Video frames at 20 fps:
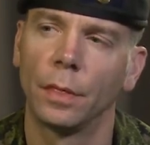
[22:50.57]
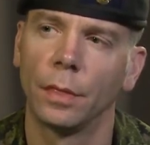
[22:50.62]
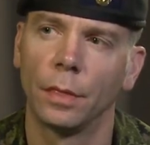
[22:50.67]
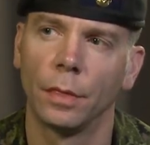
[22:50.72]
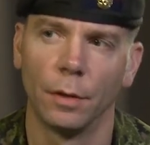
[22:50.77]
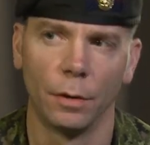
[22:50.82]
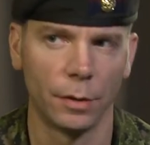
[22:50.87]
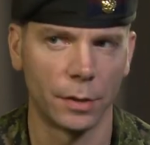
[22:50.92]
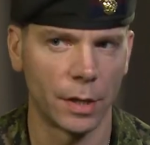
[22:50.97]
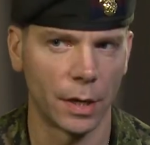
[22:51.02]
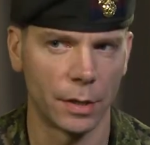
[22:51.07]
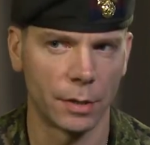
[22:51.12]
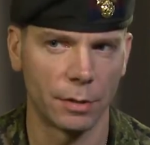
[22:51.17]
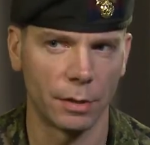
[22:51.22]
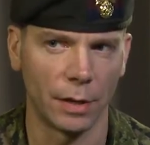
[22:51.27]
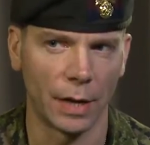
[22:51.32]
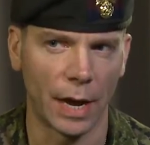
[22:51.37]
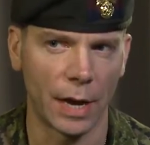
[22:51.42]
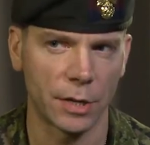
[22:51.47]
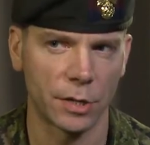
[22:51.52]
third
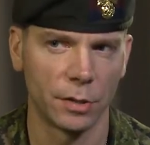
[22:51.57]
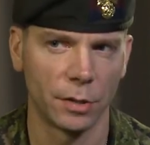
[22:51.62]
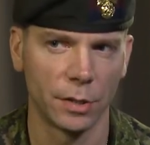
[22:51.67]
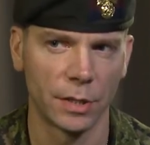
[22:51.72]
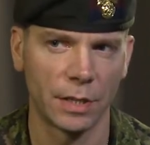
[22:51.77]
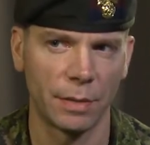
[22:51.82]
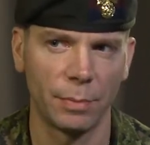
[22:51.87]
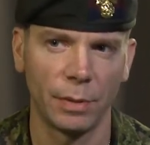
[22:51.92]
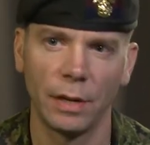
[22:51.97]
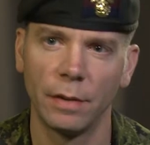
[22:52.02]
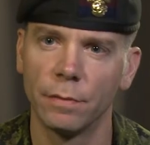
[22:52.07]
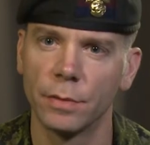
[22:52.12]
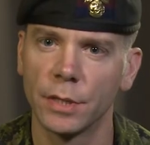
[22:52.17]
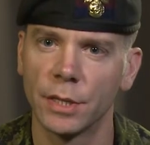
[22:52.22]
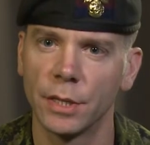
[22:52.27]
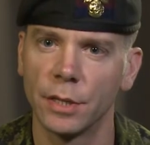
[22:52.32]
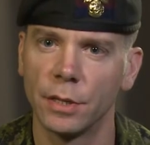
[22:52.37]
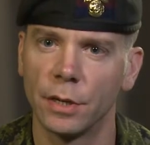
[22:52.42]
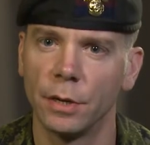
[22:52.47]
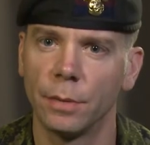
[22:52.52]
country nationals, I believe
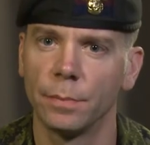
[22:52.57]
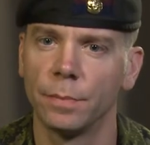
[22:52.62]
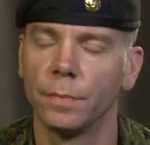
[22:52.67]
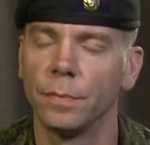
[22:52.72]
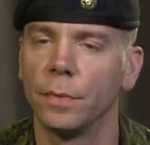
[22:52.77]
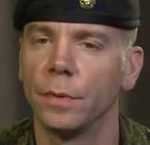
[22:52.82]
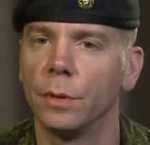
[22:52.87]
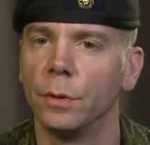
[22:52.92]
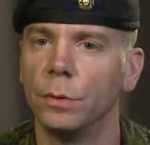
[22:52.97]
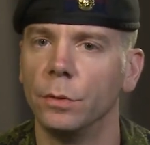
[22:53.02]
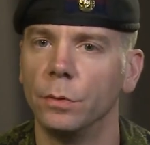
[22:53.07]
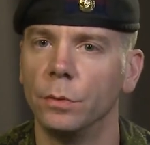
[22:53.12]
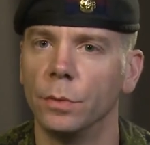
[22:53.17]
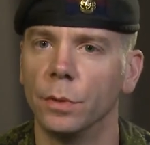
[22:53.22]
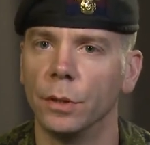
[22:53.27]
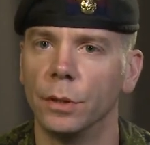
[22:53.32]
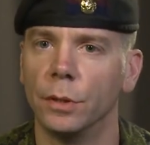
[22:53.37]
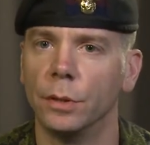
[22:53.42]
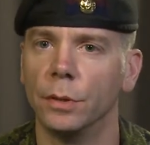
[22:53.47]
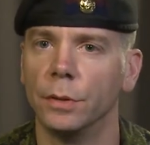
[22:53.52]
was the term, who
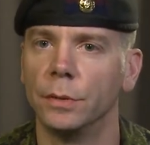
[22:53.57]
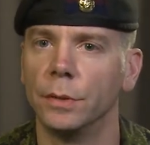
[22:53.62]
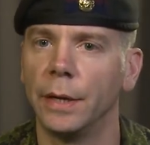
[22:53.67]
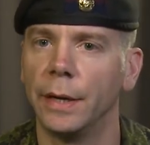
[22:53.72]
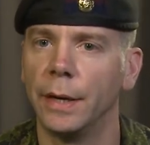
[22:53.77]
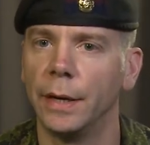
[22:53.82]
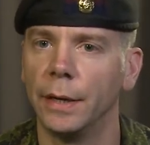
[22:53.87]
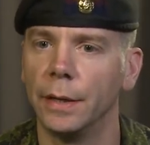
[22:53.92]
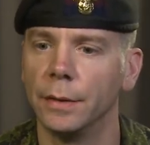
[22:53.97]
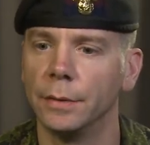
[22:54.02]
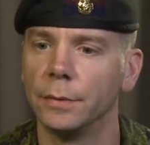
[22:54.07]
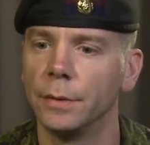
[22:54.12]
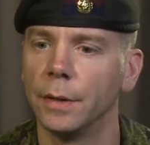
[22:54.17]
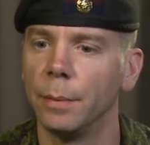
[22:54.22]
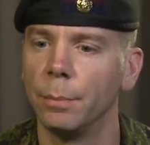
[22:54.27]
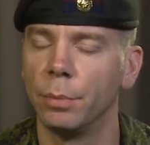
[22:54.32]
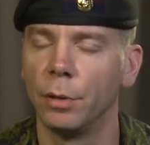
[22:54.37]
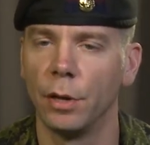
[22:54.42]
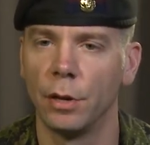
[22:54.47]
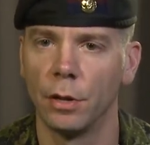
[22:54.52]
were
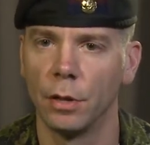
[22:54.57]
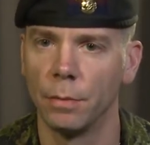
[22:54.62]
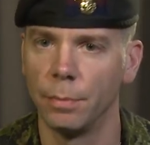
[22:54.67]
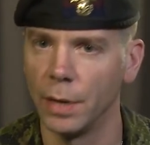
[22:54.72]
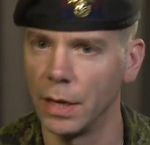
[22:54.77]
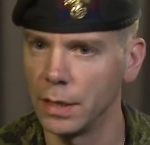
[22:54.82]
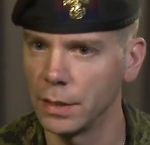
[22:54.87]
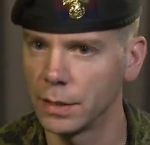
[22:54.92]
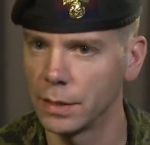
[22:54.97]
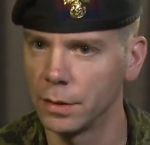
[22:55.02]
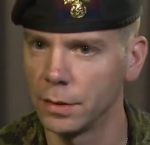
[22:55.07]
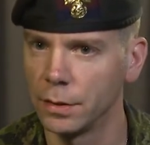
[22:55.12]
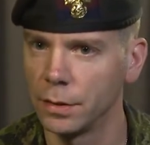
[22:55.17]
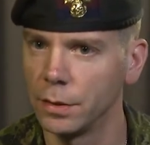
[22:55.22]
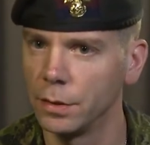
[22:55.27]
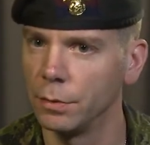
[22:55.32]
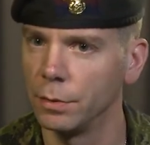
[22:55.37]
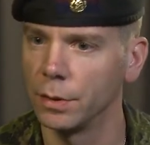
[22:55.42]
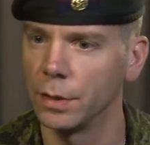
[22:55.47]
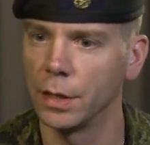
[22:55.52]
employed on the base
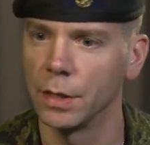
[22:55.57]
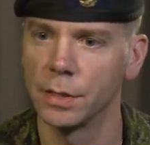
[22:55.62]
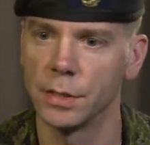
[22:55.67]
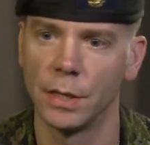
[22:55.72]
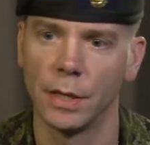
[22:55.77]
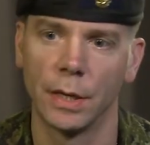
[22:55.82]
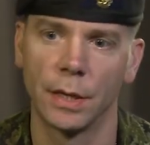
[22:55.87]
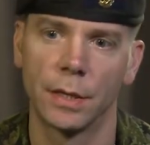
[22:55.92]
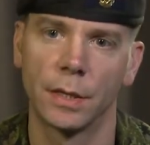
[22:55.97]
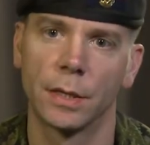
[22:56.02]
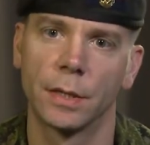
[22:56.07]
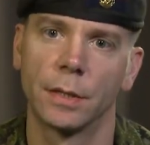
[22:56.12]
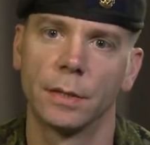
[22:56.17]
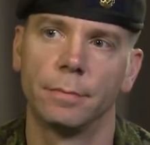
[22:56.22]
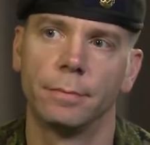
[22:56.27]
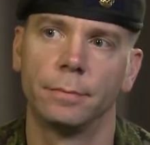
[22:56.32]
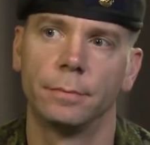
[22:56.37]
doing things like